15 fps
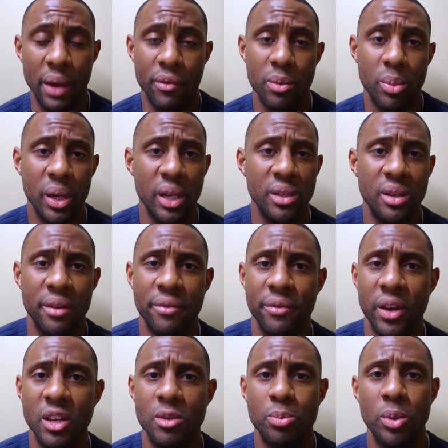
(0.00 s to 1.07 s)
Everybody's on
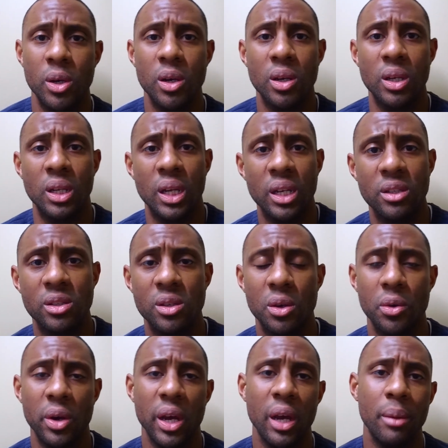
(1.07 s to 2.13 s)
Facebook and
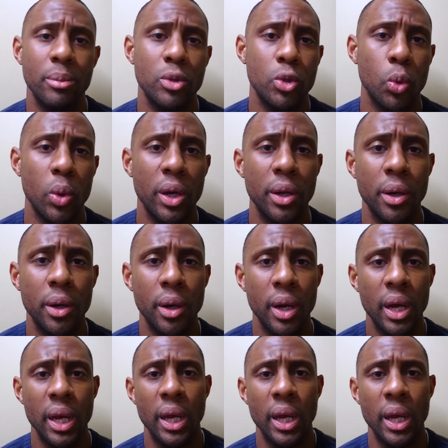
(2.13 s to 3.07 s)
Instagram, Twitter,